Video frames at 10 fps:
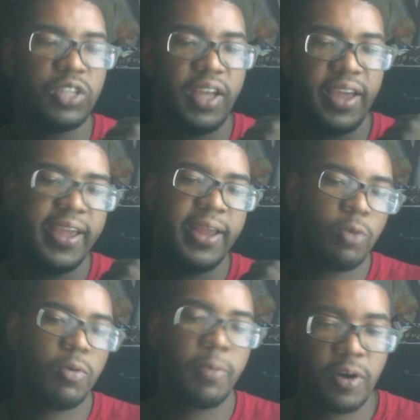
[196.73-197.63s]
a
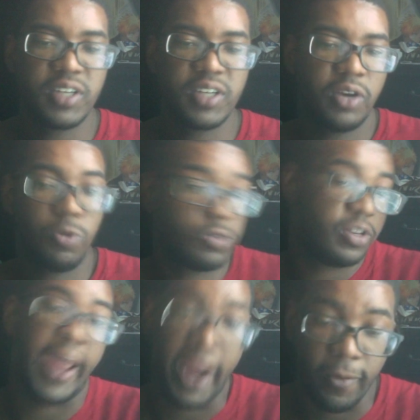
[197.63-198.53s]
normal person, who's
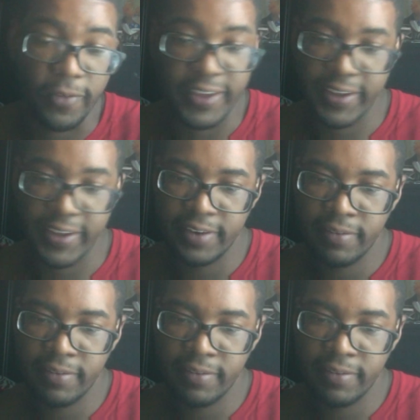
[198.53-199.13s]
an Eldian,